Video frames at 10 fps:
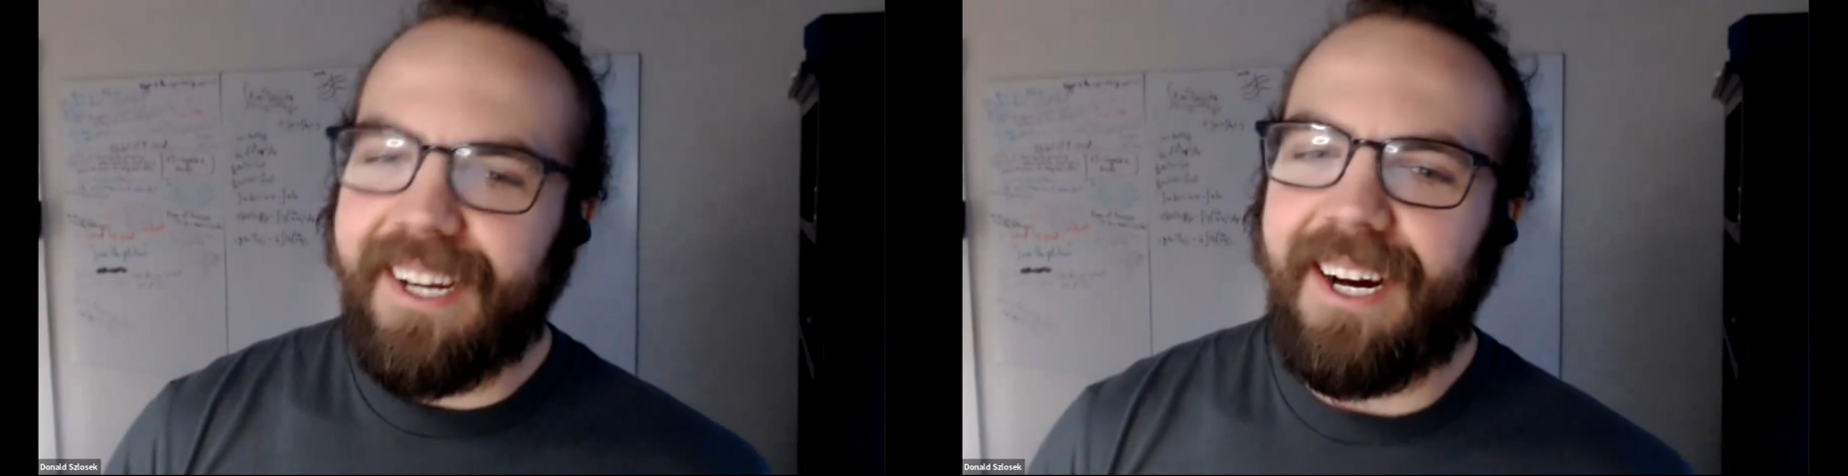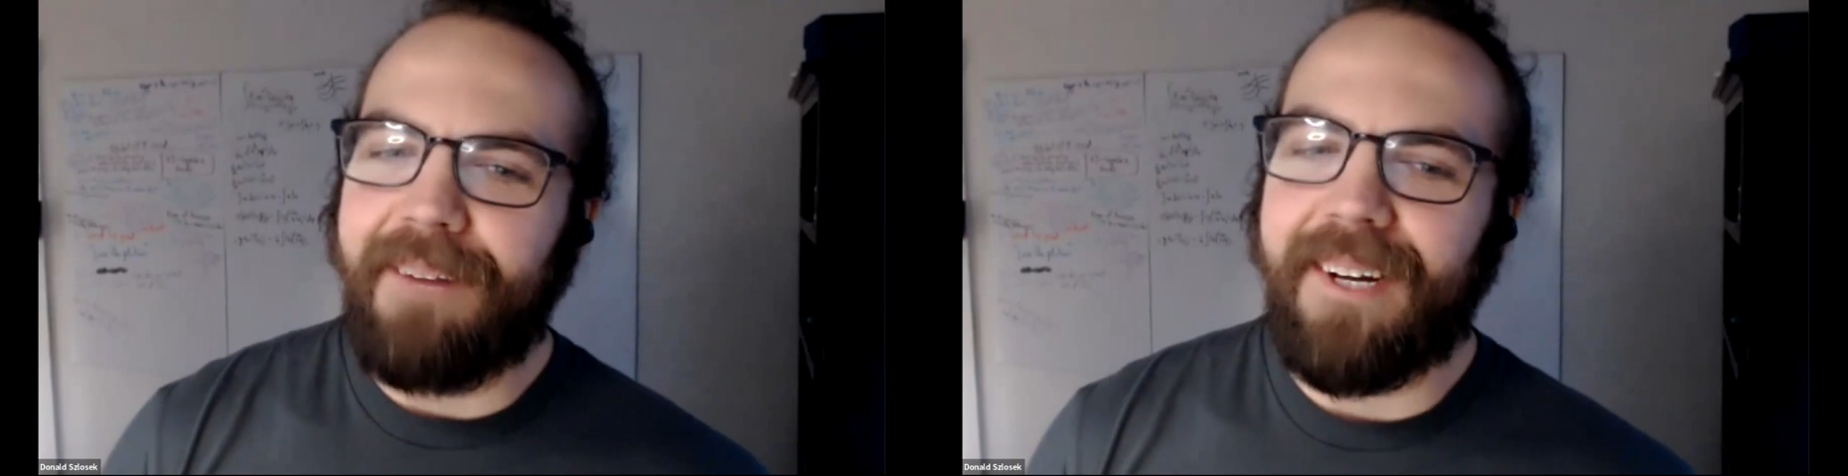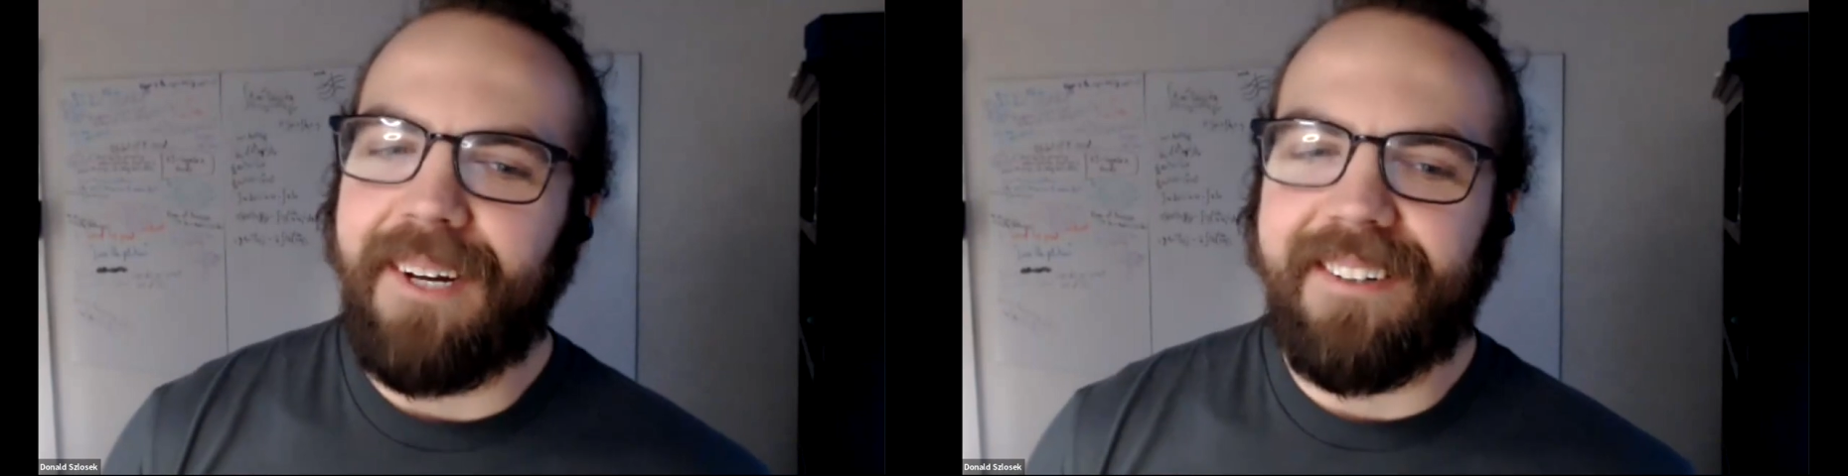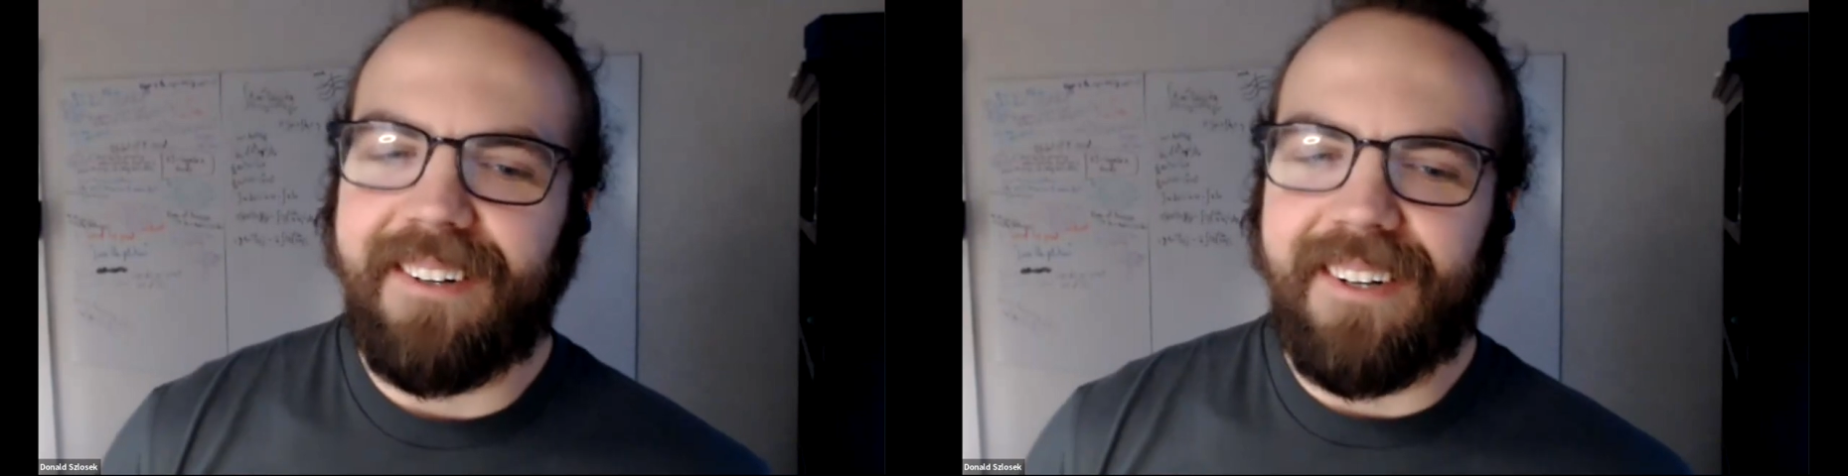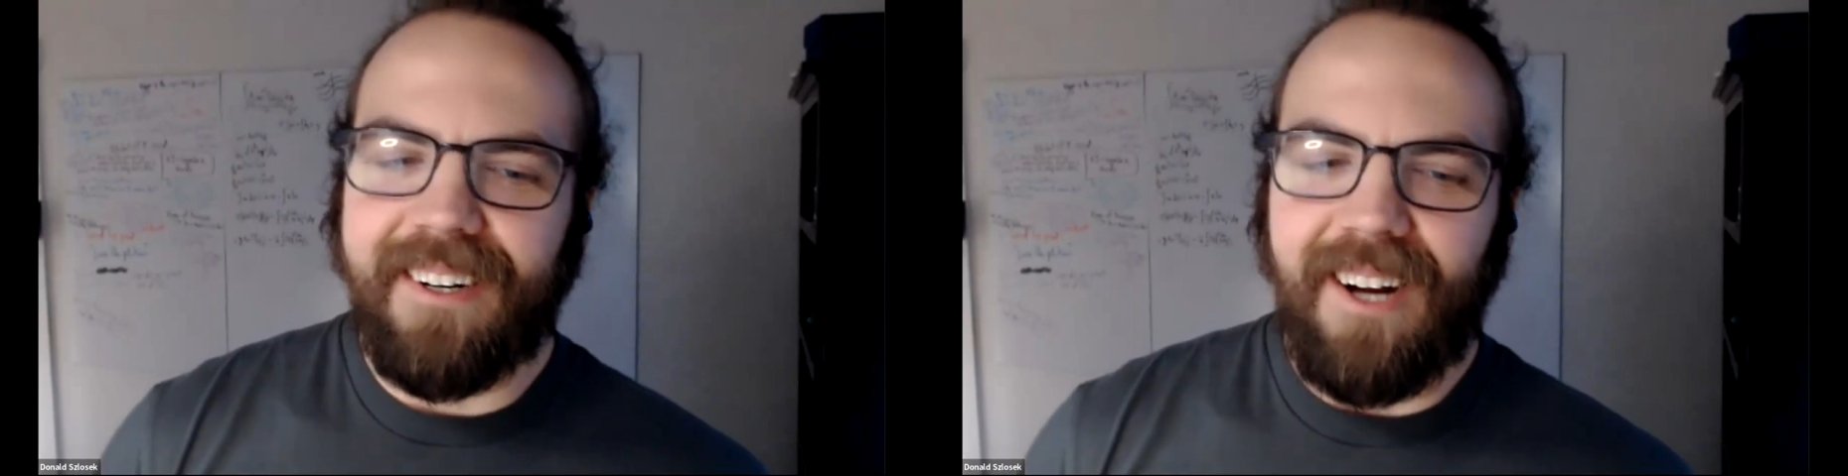I'm not
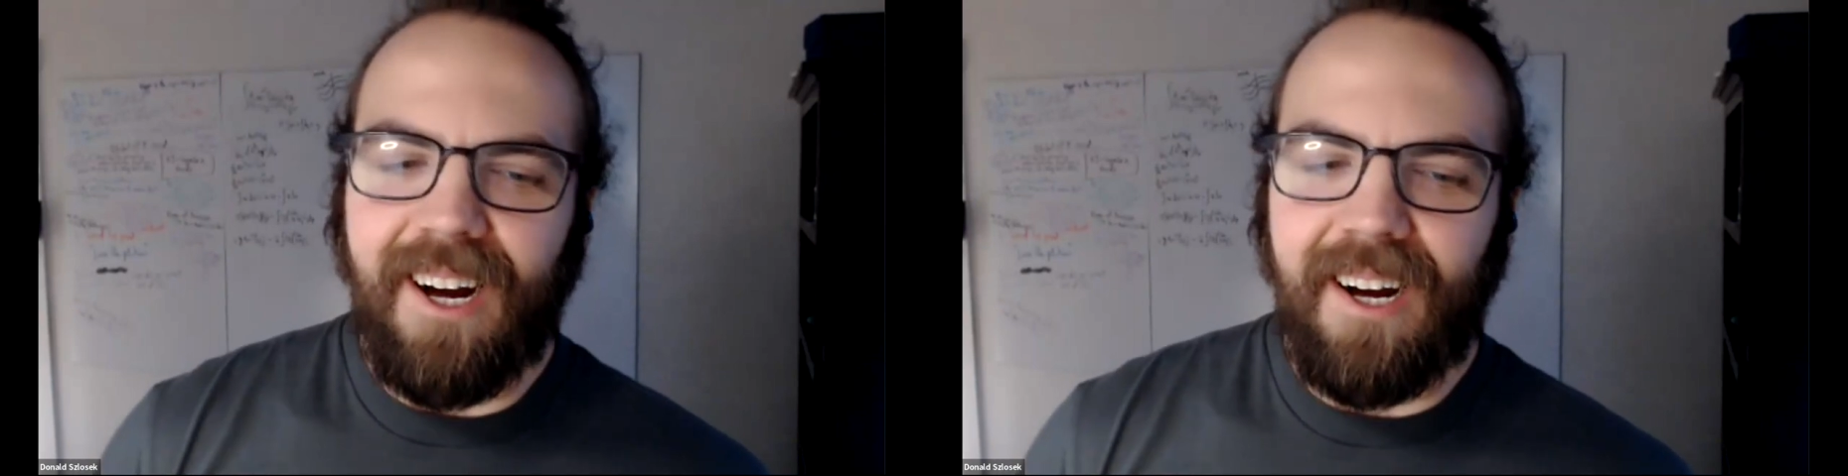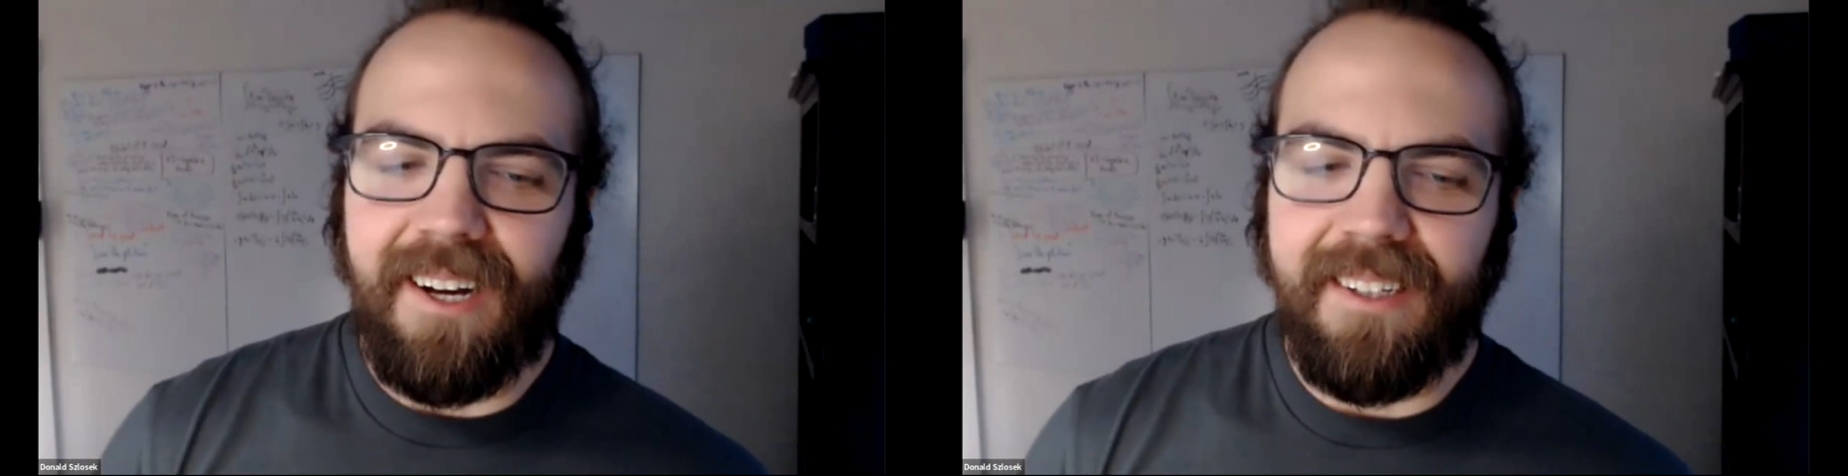sure uh,